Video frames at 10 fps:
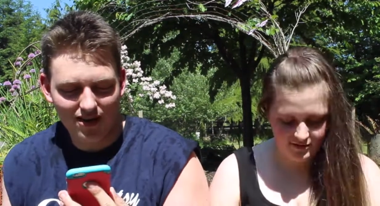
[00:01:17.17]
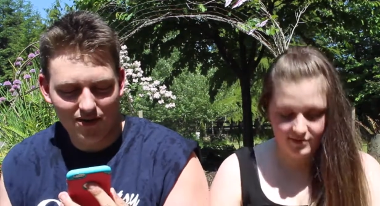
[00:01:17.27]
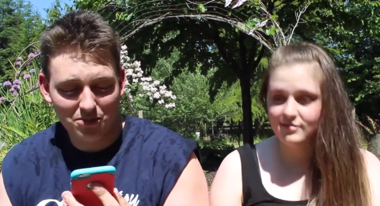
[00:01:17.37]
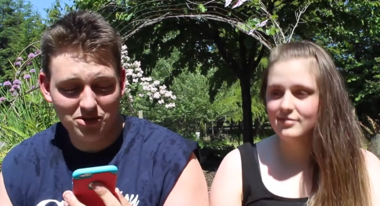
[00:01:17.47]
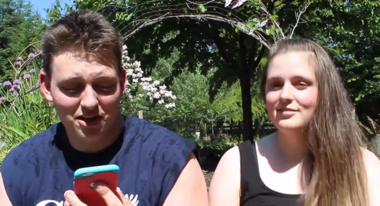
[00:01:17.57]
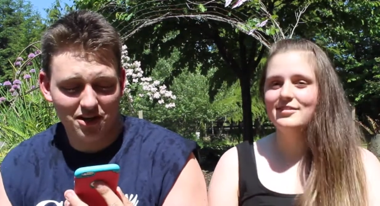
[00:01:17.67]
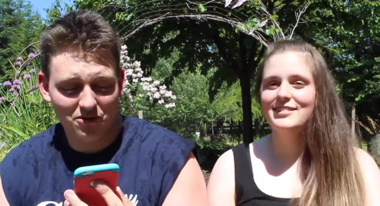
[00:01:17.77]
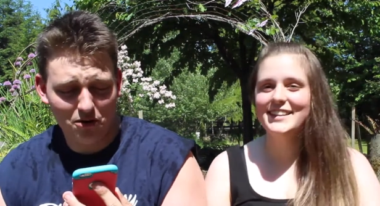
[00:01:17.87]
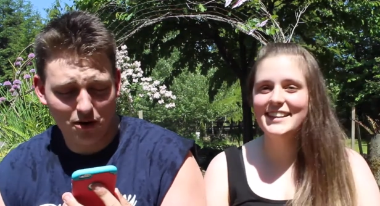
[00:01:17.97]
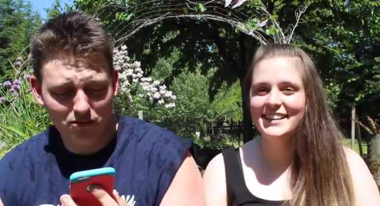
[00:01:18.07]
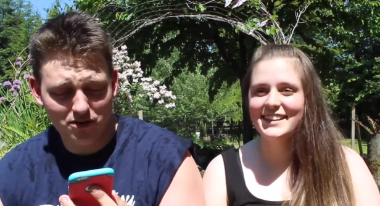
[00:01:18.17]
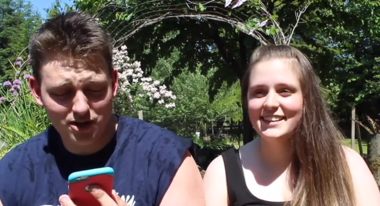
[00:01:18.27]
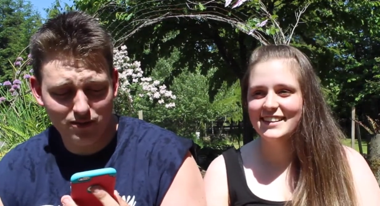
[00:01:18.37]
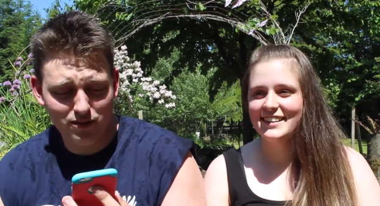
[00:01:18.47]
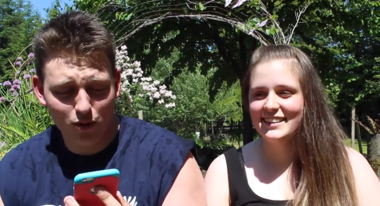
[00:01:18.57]
Speaker 1: if I'm sitting in front of the
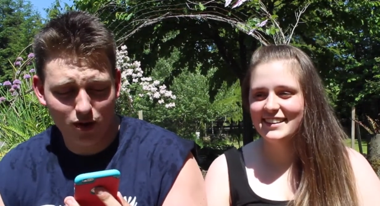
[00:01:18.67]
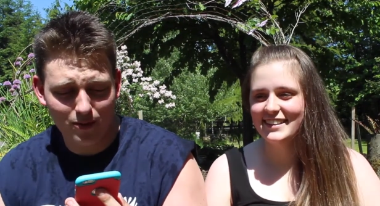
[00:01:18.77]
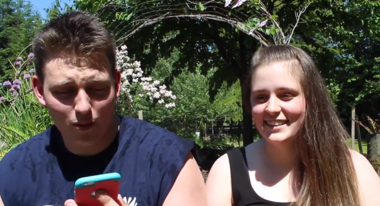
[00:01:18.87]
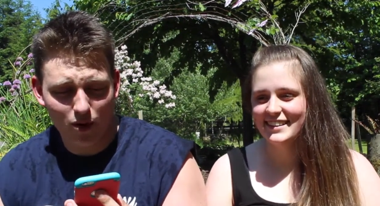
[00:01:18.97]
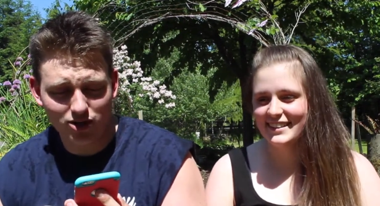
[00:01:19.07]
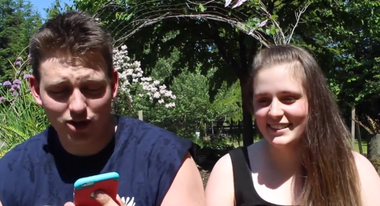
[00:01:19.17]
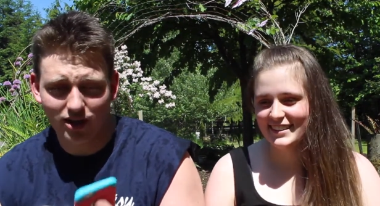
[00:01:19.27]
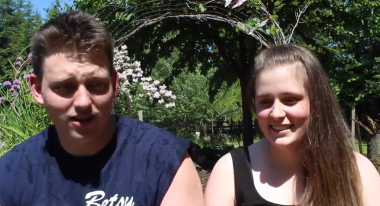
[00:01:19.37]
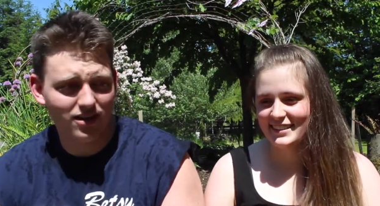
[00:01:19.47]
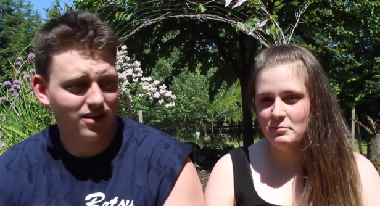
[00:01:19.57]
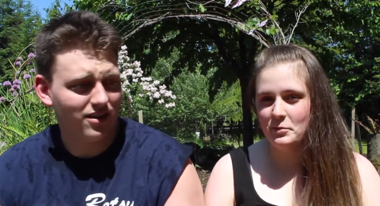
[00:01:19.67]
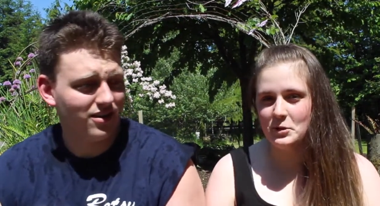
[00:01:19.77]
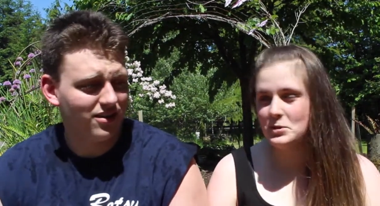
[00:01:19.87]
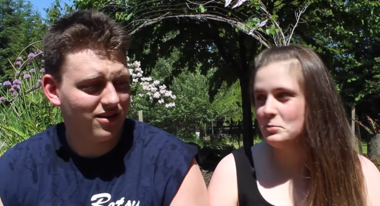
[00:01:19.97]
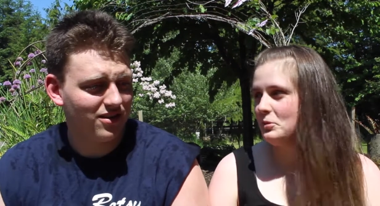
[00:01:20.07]
TV, what am I watching?
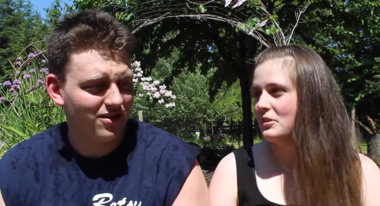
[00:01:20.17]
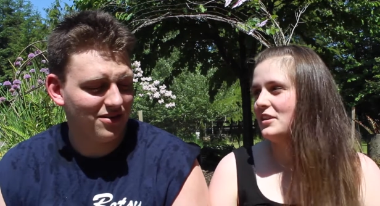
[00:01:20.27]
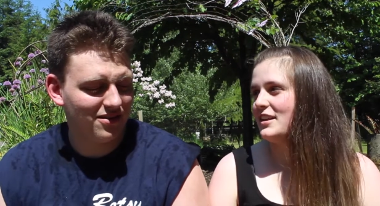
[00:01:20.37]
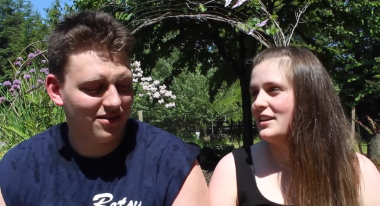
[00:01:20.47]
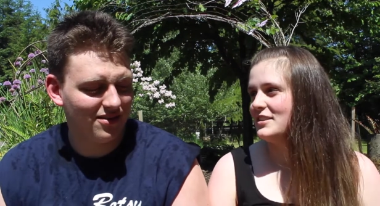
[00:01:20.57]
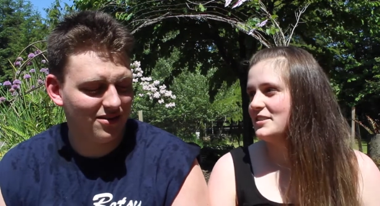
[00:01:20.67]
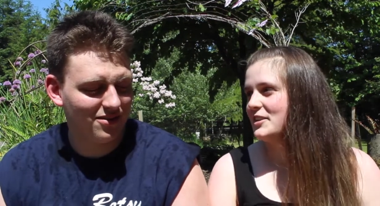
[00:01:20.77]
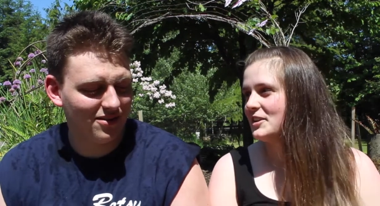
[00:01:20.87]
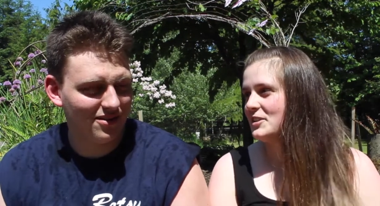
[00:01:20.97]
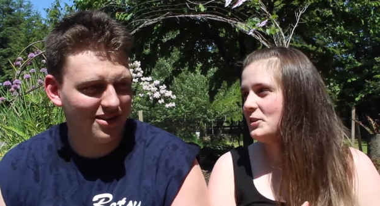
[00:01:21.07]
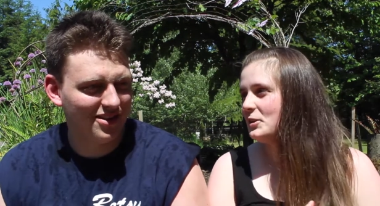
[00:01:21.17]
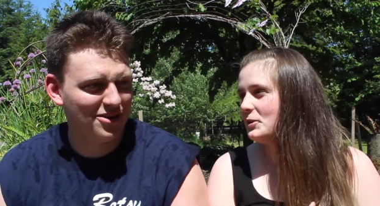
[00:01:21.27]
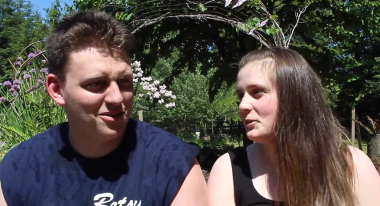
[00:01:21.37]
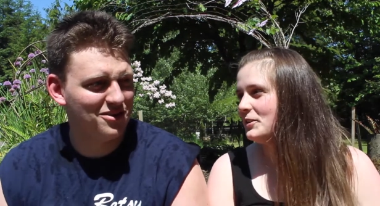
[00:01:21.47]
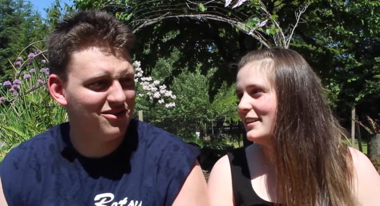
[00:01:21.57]
Speaker 2: Multiple things. Doctor
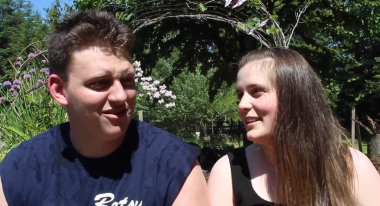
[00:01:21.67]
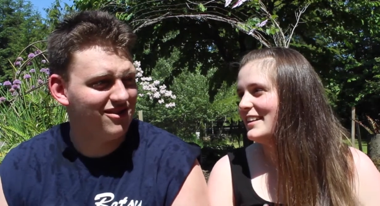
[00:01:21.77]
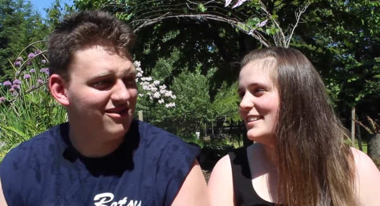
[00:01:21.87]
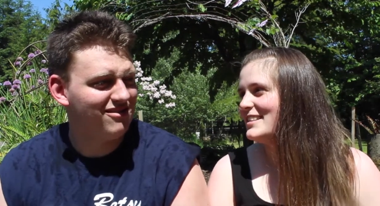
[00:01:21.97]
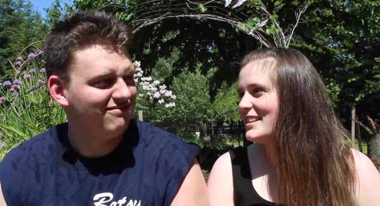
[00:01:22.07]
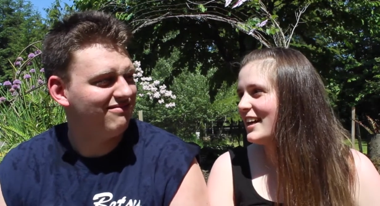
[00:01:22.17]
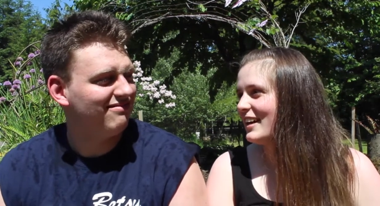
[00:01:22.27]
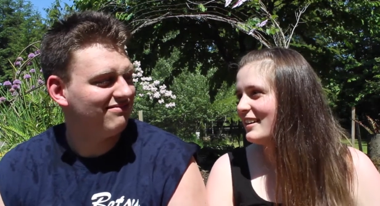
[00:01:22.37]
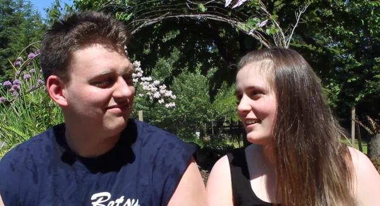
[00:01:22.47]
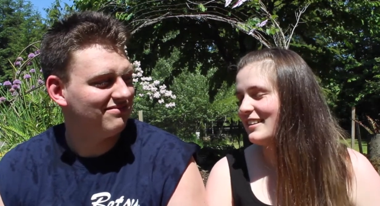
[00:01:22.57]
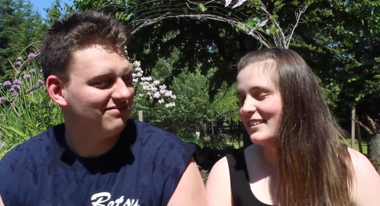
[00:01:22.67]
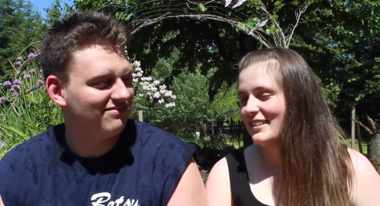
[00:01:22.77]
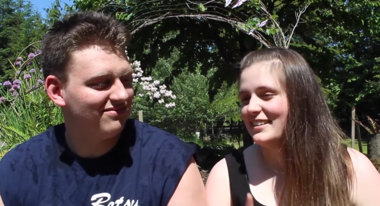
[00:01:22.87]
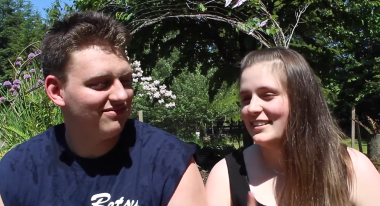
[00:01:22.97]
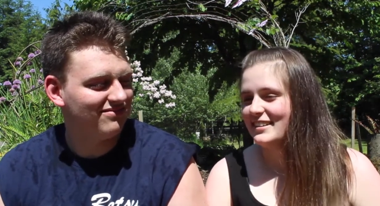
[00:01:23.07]
Who, Chuck,
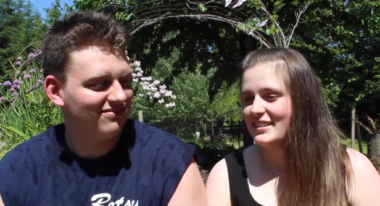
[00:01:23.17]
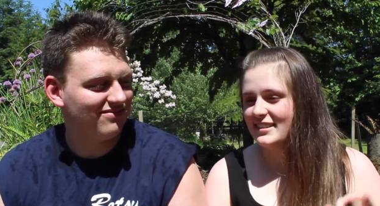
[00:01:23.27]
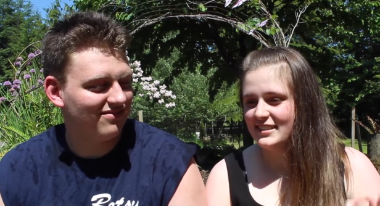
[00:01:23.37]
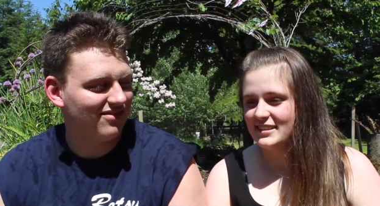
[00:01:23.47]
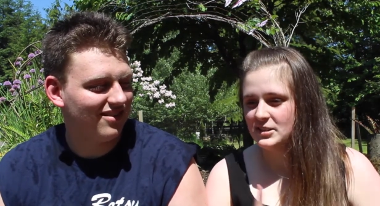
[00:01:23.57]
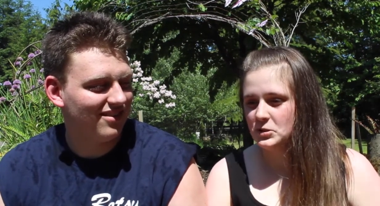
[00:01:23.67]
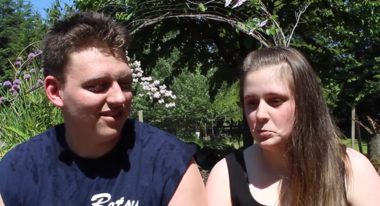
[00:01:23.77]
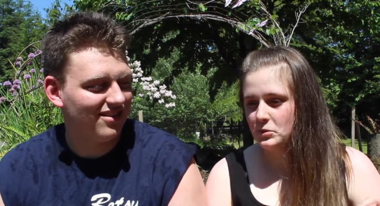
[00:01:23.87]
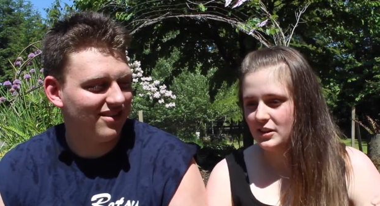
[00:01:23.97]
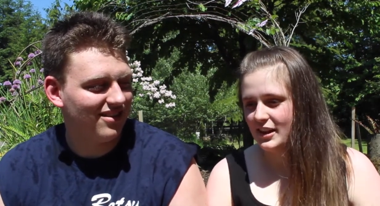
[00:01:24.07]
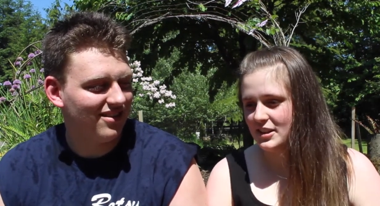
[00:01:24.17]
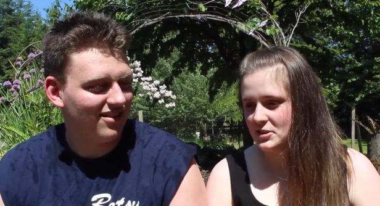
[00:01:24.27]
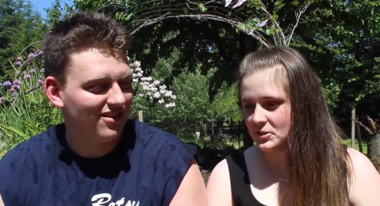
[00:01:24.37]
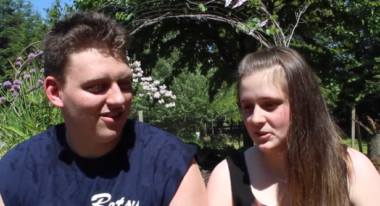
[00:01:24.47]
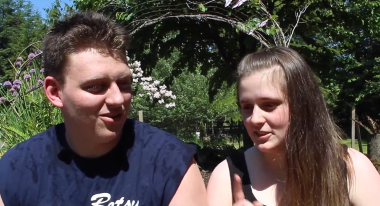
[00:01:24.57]

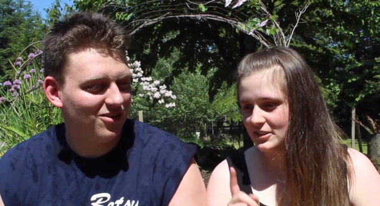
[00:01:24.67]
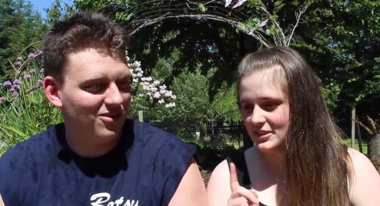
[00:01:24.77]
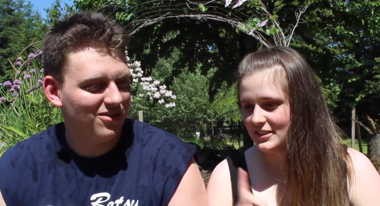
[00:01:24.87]
Supernatural,